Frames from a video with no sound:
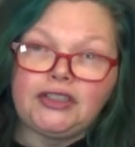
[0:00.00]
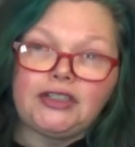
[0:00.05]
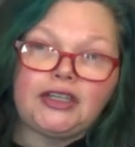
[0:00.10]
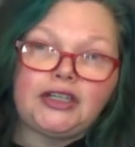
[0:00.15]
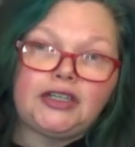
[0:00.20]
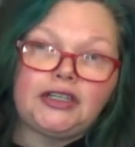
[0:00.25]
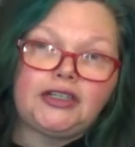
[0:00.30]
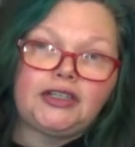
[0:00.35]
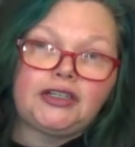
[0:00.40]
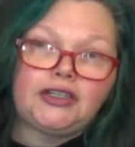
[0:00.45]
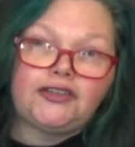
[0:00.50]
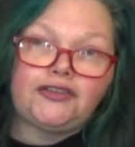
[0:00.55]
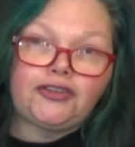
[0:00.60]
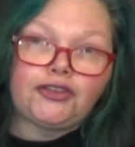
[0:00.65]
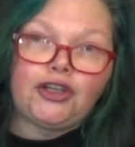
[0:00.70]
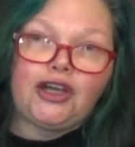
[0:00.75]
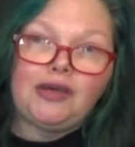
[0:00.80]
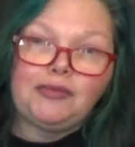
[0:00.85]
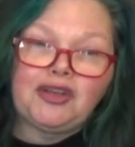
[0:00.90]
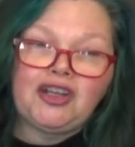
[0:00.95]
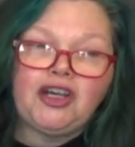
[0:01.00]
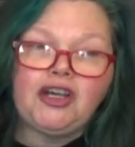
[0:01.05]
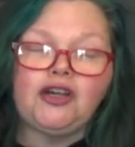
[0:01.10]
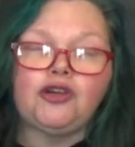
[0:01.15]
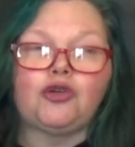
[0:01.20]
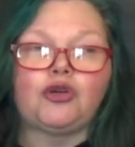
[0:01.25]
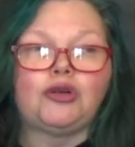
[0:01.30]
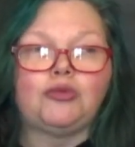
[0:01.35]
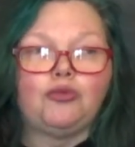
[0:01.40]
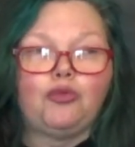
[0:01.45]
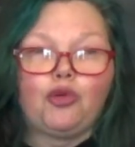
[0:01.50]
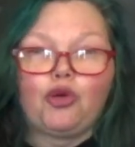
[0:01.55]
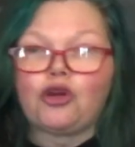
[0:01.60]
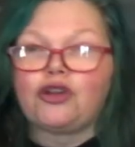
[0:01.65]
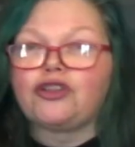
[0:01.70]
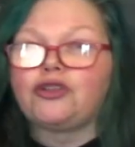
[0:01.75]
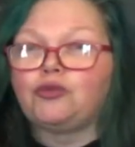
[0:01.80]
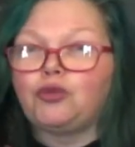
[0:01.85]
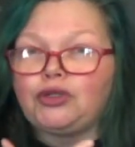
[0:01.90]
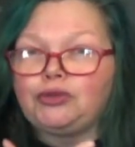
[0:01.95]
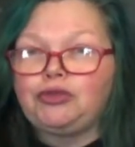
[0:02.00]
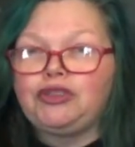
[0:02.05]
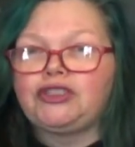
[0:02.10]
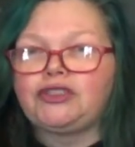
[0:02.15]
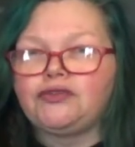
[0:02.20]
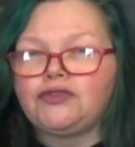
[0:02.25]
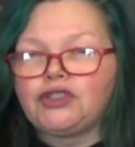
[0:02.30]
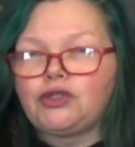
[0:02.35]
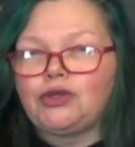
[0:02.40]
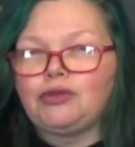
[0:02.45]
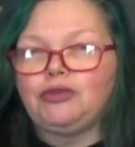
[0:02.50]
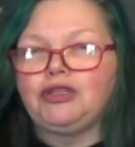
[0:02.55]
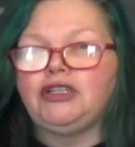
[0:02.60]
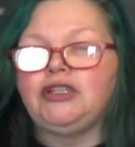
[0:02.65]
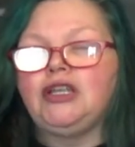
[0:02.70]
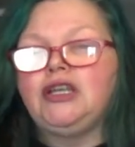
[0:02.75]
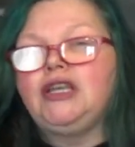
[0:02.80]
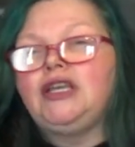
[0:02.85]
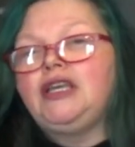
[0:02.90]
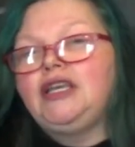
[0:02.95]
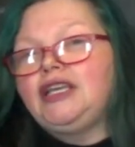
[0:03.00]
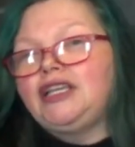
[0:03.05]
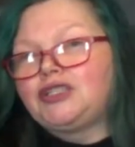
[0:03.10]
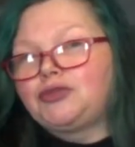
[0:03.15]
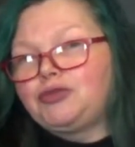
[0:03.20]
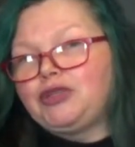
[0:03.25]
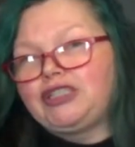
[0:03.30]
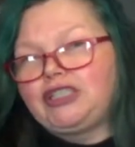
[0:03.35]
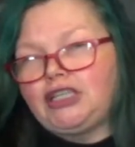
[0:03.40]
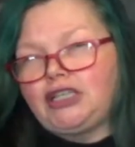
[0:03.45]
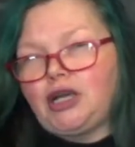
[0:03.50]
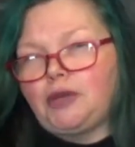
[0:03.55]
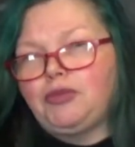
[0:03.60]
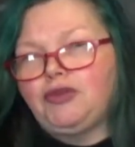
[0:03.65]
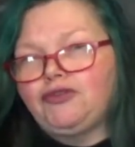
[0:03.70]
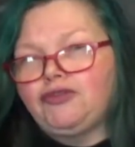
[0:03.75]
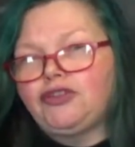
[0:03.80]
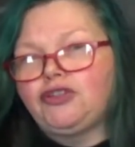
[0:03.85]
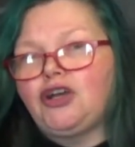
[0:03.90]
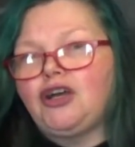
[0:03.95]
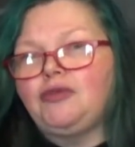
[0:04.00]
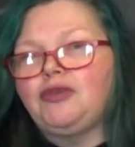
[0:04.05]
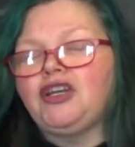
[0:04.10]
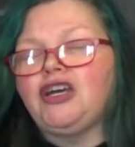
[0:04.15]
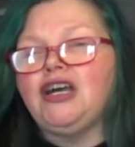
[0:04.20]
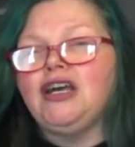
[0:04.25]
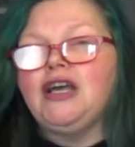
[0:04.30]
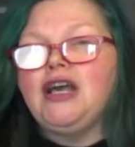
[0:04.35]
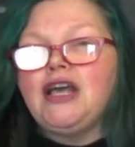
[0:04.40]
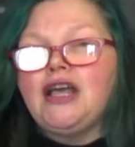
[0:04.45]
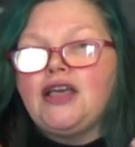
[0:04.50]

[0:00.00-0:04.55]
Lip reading: a phenomena, or more than one piece of equipment is picking up a phenomena,